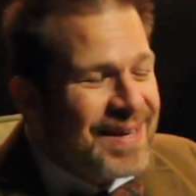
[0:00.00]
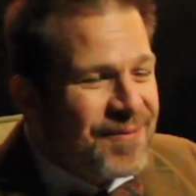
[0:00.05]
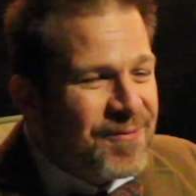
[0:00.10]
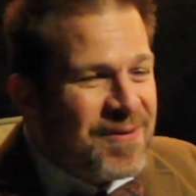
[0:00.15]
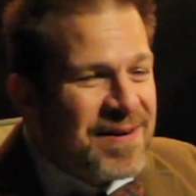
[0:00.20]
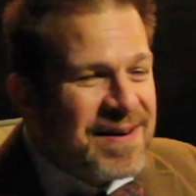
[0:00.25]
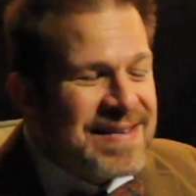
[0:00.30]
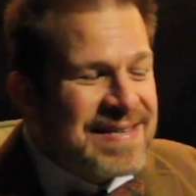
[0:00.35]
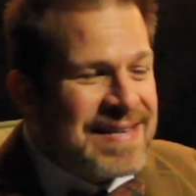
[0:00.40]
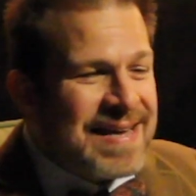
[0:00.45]

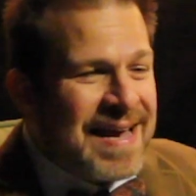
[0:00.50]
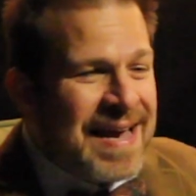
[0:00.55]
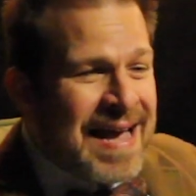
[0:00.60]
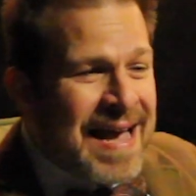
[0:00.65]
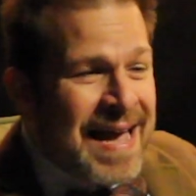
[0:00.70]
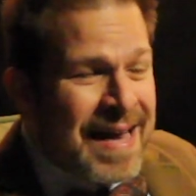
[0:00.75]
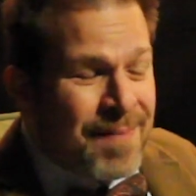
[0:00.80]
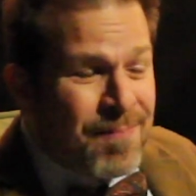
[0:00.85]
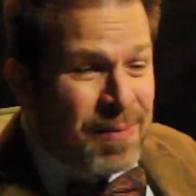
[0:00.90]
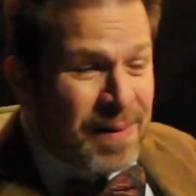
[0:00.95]
was
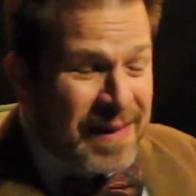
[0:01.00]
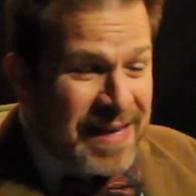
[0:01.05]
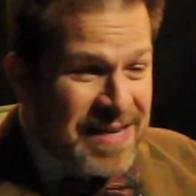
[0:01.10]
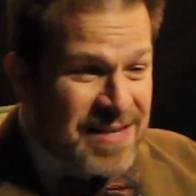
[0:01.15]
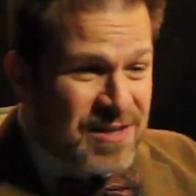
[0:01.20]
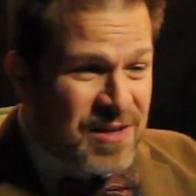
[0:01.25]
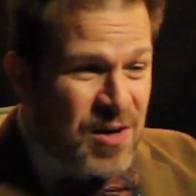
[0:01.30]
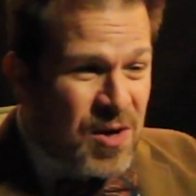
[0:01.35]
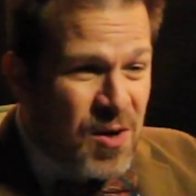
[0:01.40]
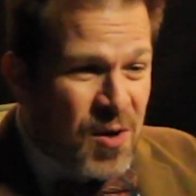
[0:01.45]
at a
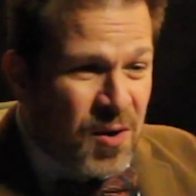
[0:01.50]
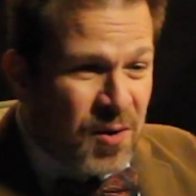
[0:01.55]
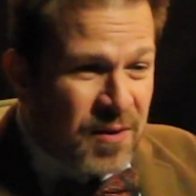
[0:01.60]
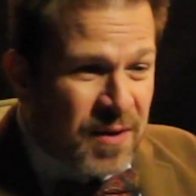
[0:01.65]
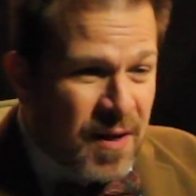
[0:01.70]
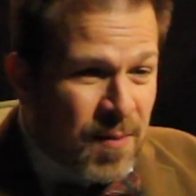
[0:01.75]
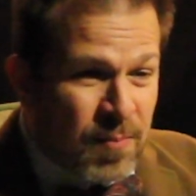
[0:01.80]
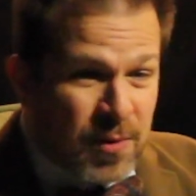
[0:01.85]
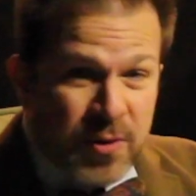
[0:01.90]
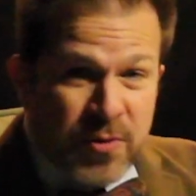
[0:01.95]
place called
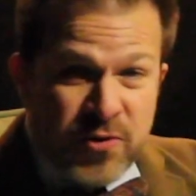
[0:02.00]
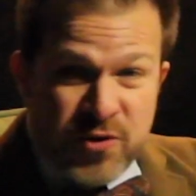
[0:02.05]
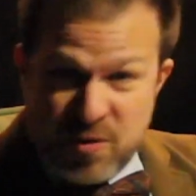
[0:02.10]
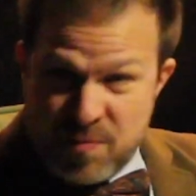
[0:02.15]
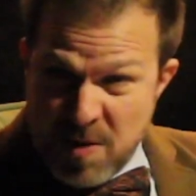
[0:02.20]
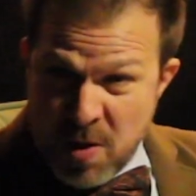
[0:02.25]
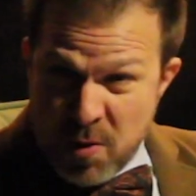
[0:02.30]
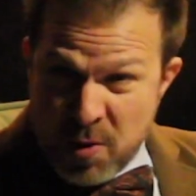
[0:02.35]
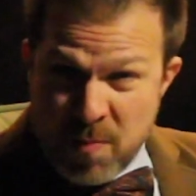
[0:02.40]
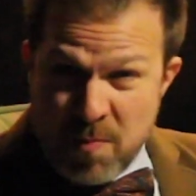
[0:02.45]
Blue
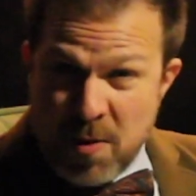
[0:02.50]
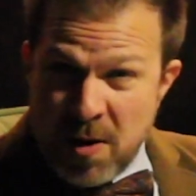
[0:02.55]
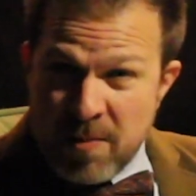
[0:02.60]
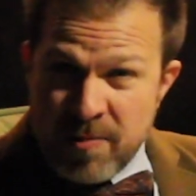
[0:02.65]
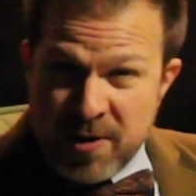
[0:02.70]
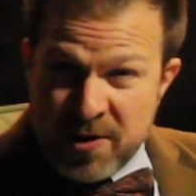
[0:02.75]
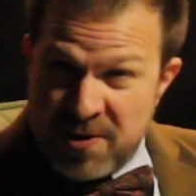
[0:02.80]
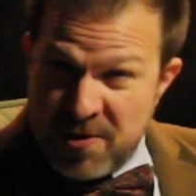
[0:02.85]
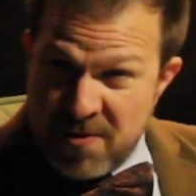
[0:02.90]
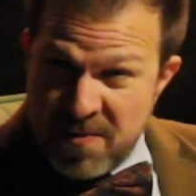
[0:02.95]
Smoke
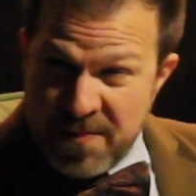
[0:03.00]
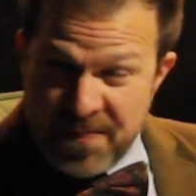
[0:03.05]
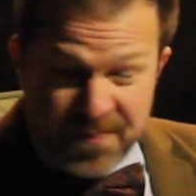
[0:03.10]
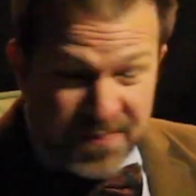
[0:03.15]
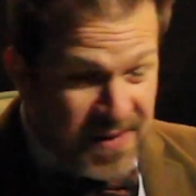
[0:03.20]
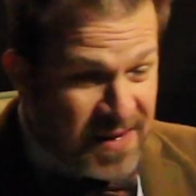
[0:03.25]
Barbecue